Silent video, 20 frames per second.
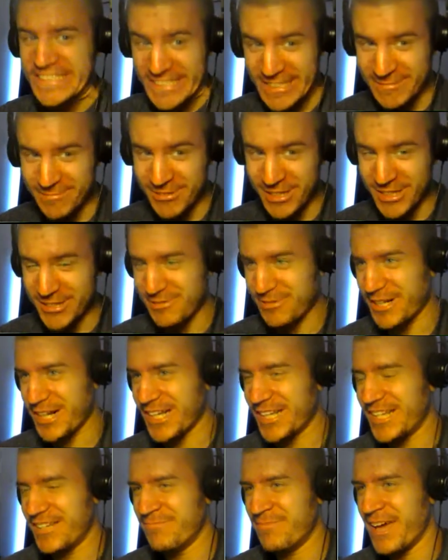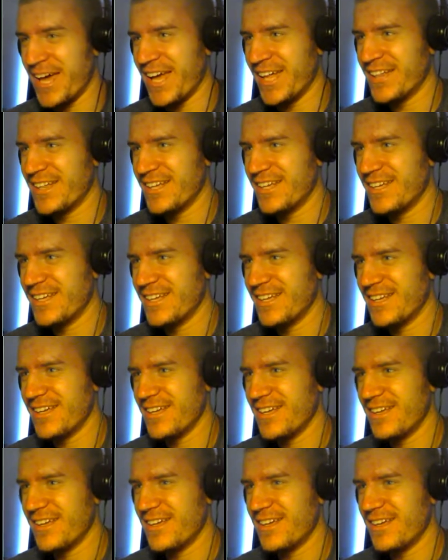I'm not ready, man.
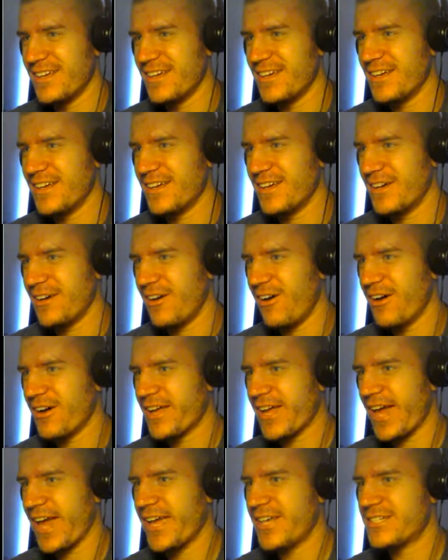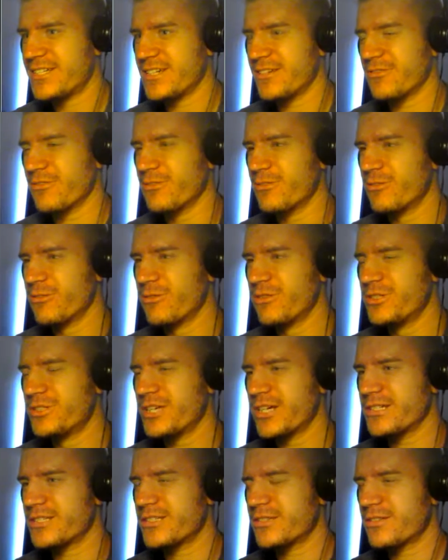Okay, Who will
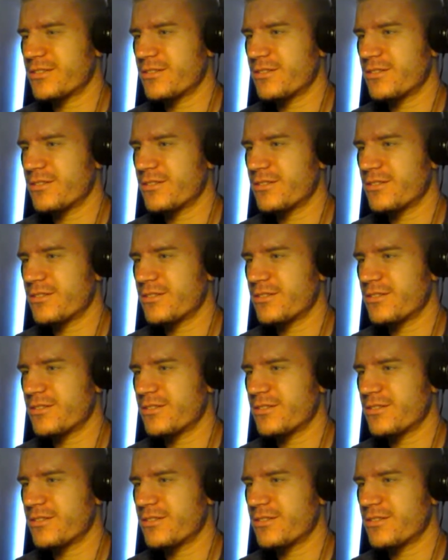just...